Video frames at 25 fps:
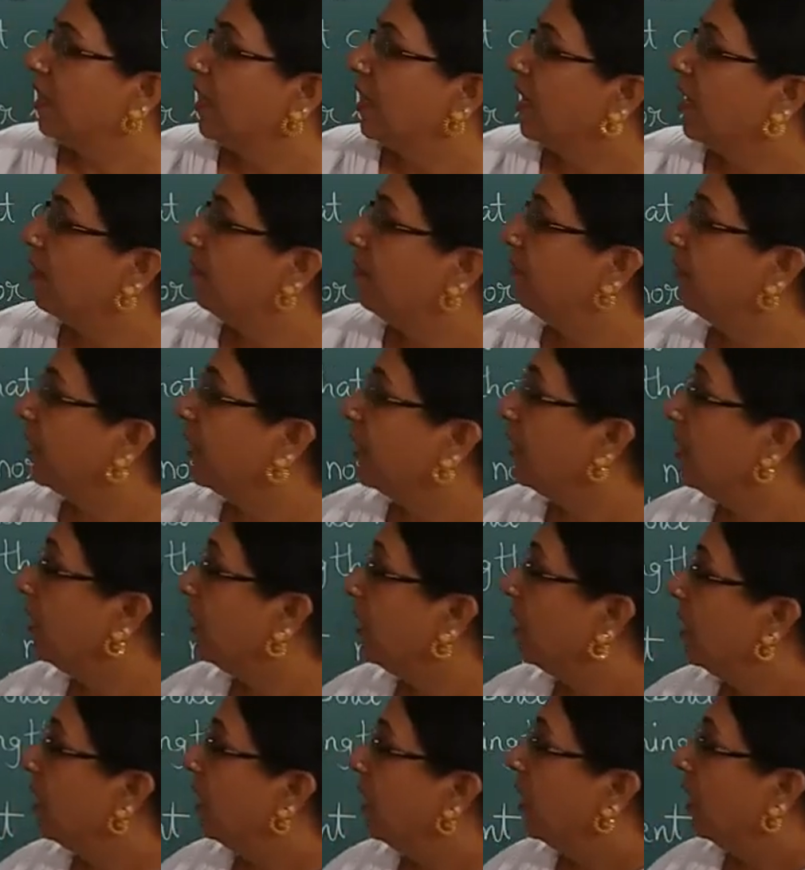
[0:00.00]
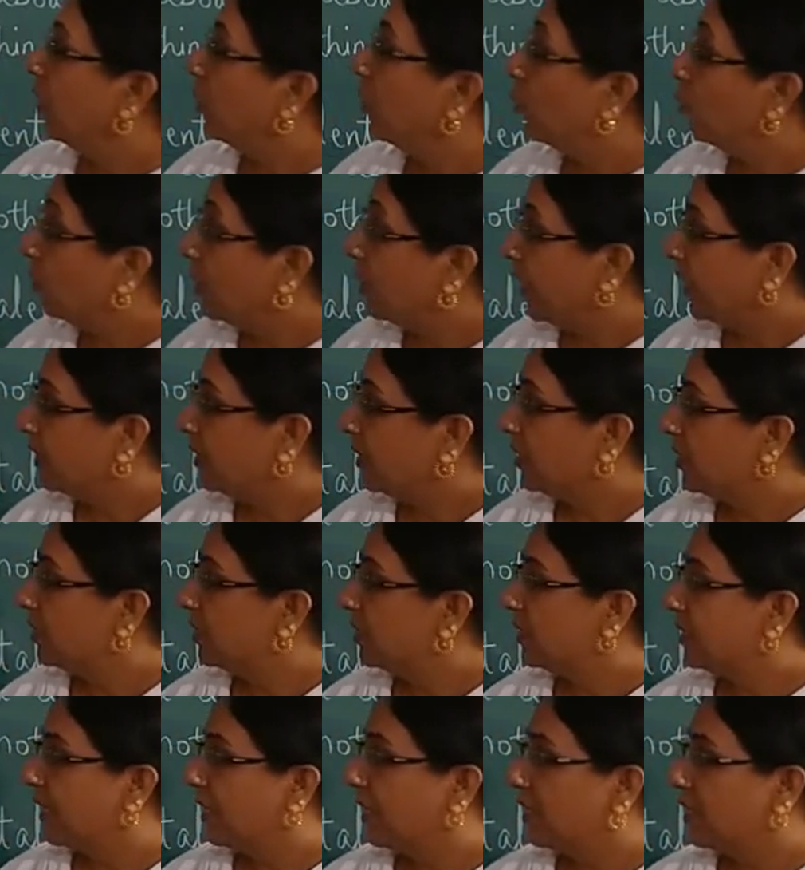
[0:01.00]
they are very good at their
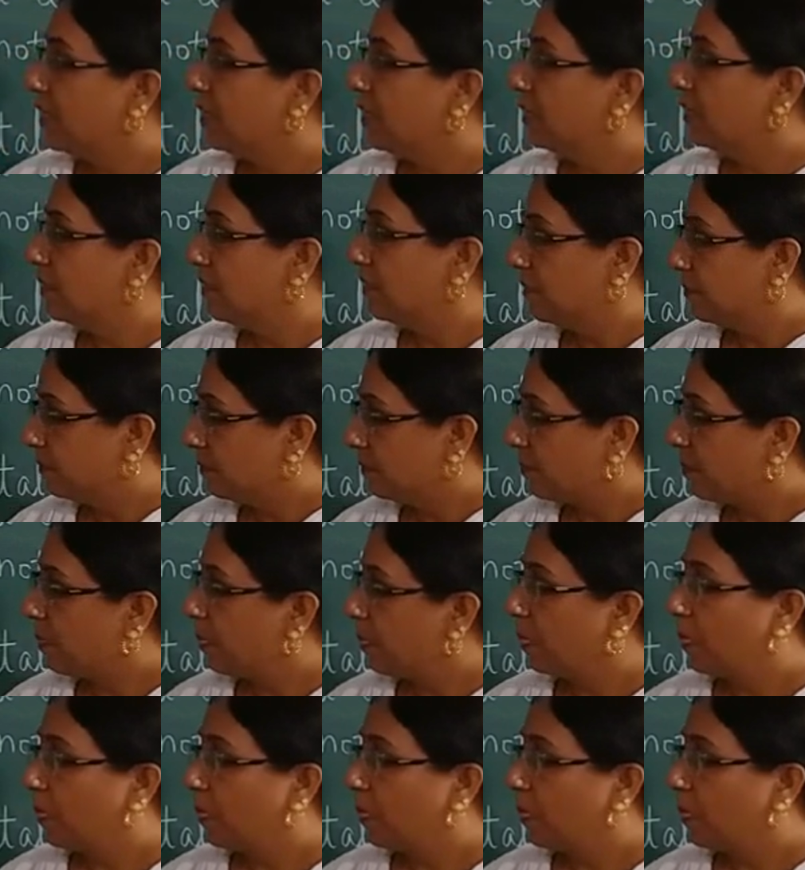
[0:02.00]
studies.